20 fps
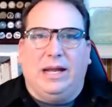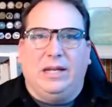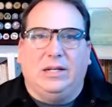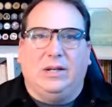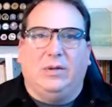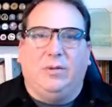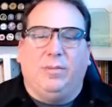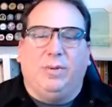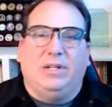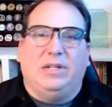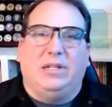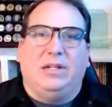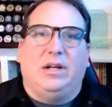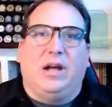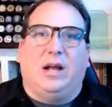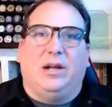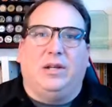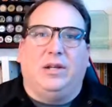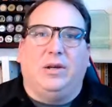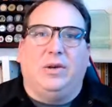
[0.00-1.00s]
So business
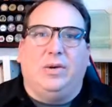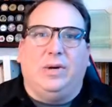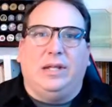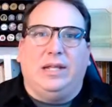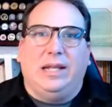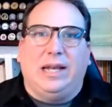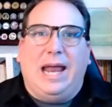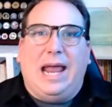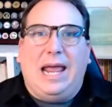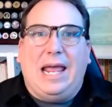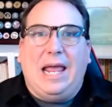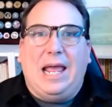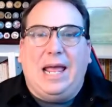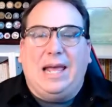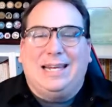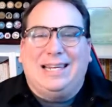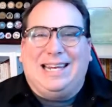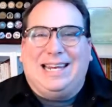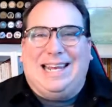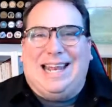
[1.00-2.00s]
continuity today,
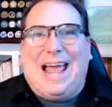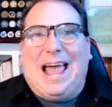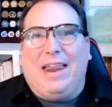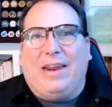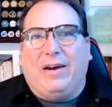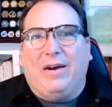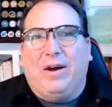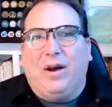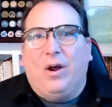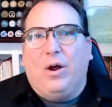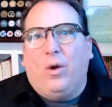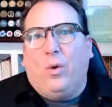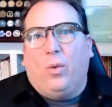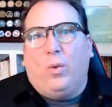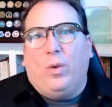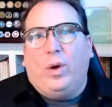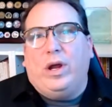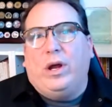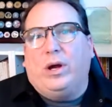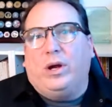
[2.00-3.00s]
together,
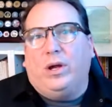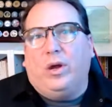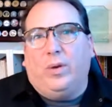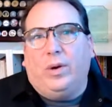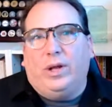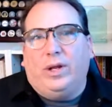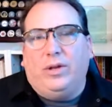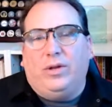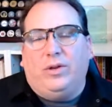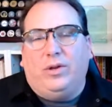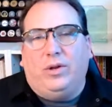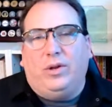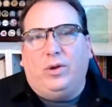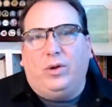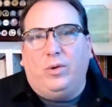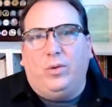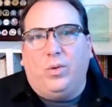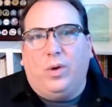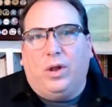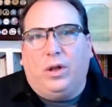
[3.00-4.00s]
we are going
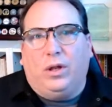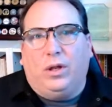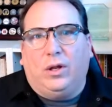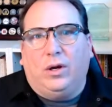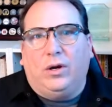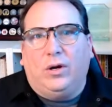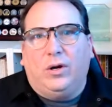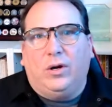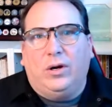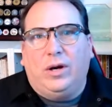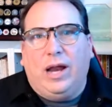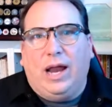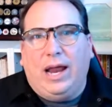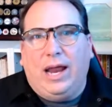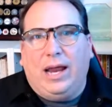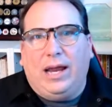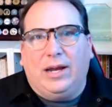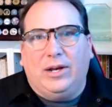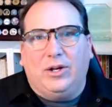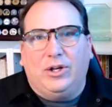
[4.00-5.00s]
to learn
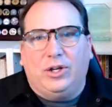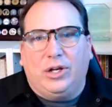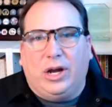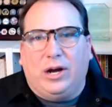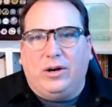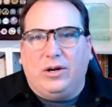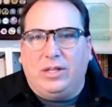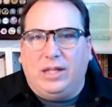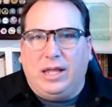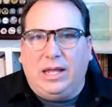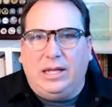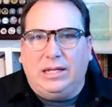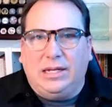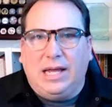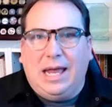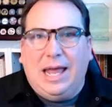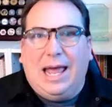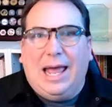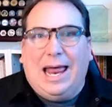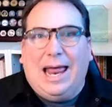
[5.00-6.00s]
and share things.
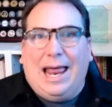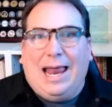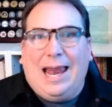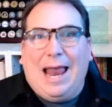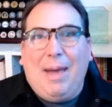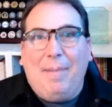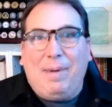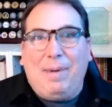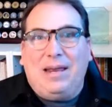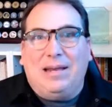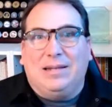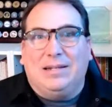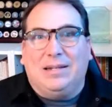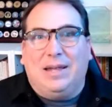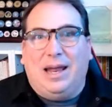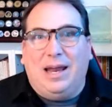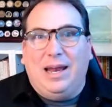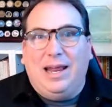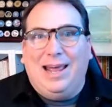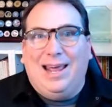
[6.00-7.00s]
And that being said,